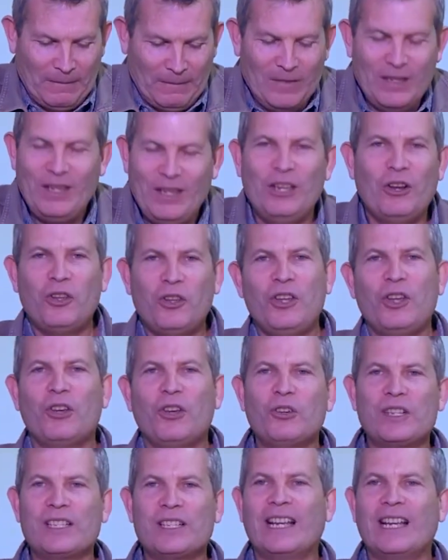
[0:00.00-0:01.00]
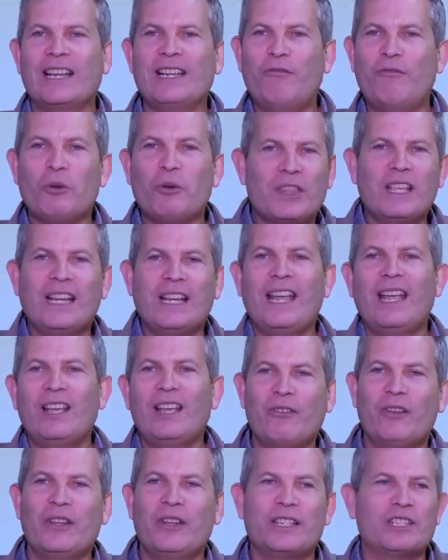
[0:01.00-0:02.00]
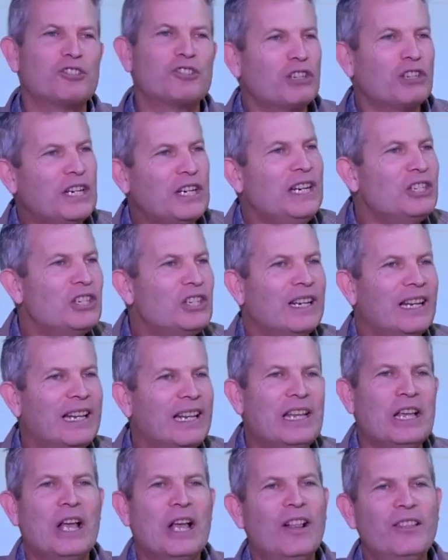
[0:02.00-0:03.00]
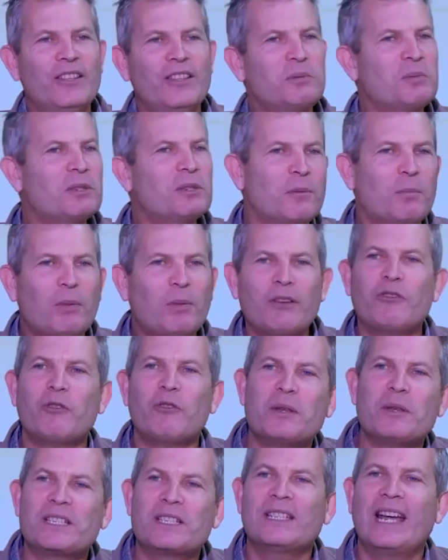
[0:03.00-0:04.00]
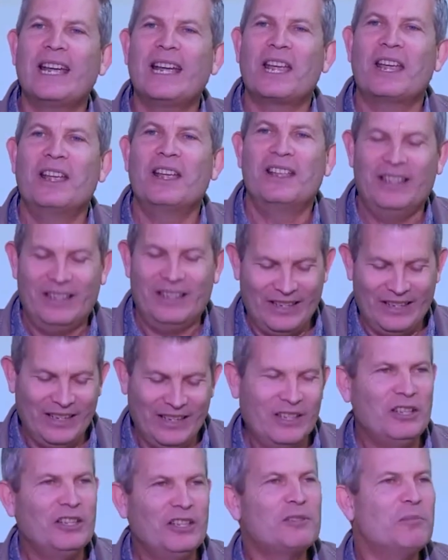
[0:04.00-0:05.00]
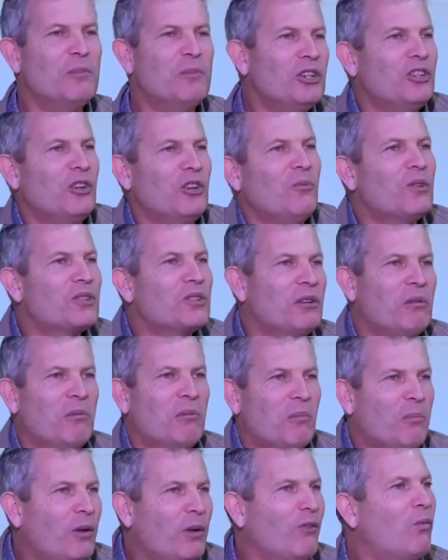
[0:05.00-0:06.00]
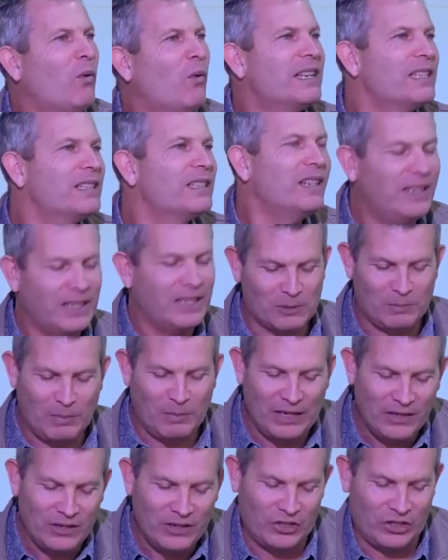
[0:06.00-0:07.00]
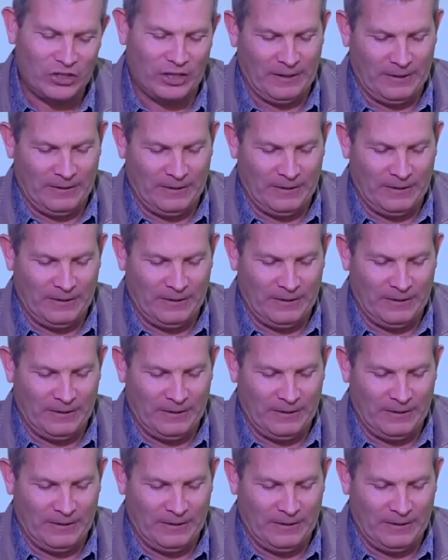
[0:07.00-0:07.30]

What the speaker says: You know, you could say, if you were thinking of it strategically, this was a bit of a mistake. This mission was a bit of wasted expenditure.